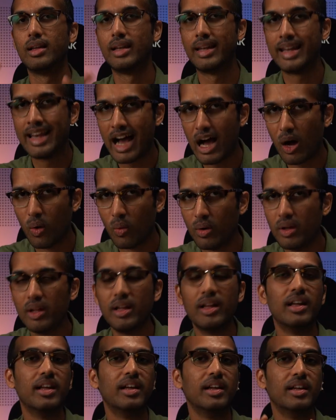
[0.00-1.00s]
Now,
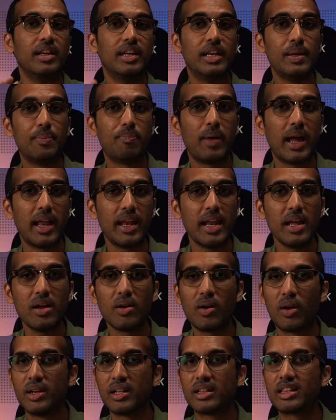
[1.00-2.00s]
depending
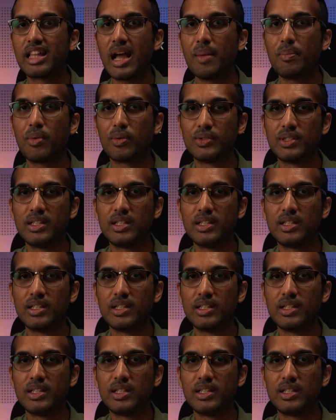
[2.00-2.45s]
on the type of